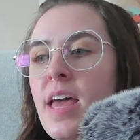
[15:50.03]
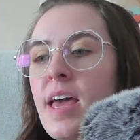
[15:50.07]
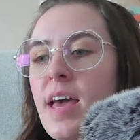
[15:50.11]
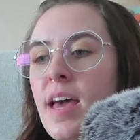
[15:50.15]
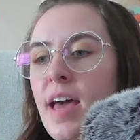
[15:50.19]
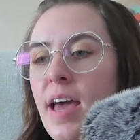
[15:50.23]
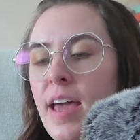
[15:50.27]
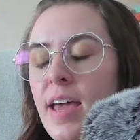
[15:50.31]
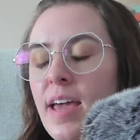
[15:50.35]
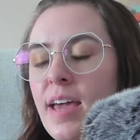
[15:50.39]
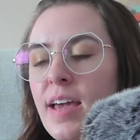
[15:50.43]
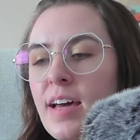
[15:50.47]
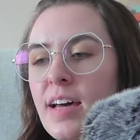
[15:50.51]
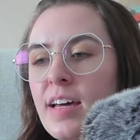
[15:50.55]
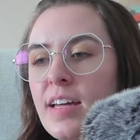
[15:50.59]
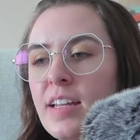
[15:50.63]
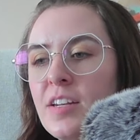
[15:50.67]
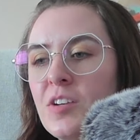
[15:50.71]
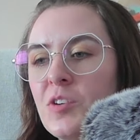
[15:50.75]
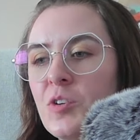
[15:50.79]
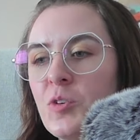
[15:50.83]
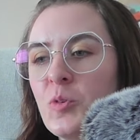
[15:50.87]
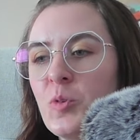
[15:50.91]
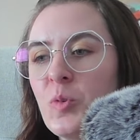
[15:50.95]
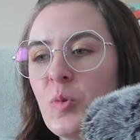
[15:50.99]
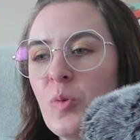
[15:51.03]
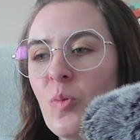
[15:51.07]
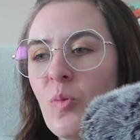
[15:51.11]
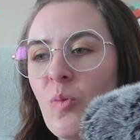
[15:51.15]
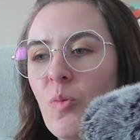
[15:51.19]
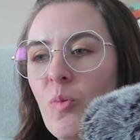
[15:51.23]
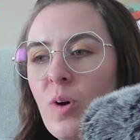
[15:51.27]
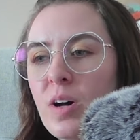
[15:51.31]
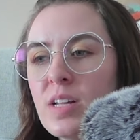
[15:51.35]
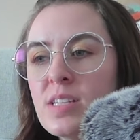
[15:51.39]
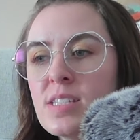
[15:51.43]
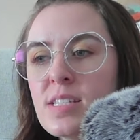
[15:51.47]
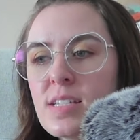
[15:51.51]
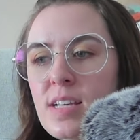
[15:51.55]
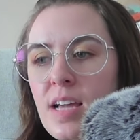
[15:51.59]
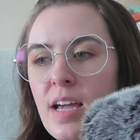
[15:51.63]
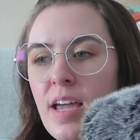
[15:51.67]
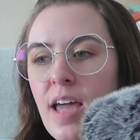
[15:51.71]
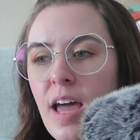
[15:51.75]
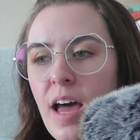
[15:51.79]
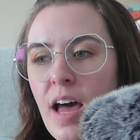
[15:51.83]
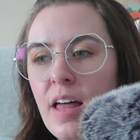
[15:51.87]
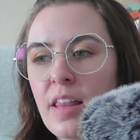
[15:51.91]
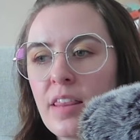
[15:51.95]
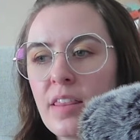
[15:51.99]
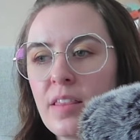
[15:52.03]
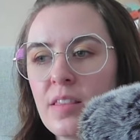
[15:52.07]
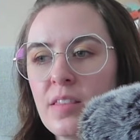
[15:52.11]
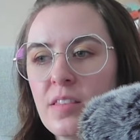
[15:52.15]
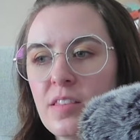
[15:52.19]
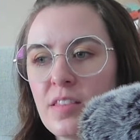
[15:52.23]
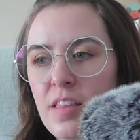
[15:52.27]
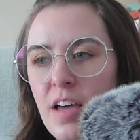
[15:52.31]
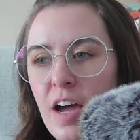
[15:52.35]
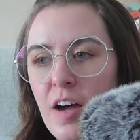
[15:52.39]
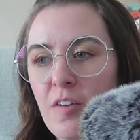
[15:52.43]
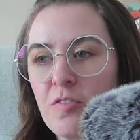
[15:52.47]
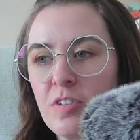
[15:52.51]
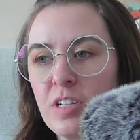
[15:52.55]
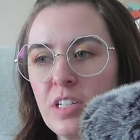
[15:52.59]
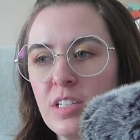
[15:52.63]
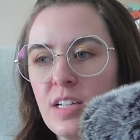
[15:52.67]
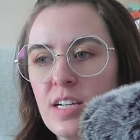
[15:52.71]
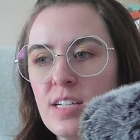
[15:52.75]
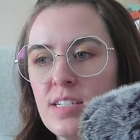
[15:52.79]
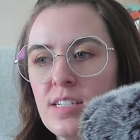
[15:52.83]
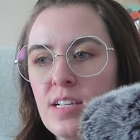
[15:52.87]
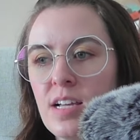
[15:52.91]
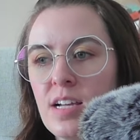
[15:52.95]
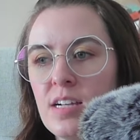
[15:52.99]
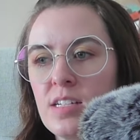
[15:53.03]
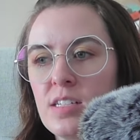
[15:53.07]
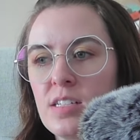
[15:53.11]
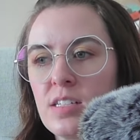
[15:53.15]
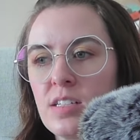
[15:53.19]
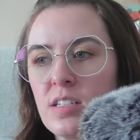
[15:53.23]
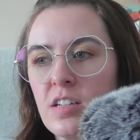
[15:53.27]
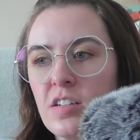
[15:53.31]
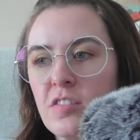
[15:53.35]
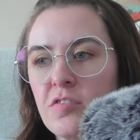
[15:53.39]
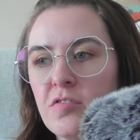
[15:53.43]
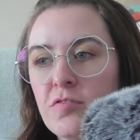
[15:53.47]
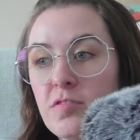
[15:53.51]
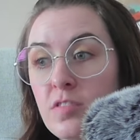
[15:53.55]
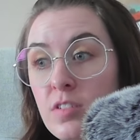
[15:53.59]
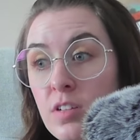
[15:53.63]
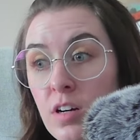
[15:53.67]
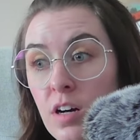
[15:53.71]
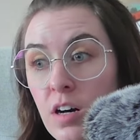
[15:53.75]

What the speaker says: And once I had that realization of,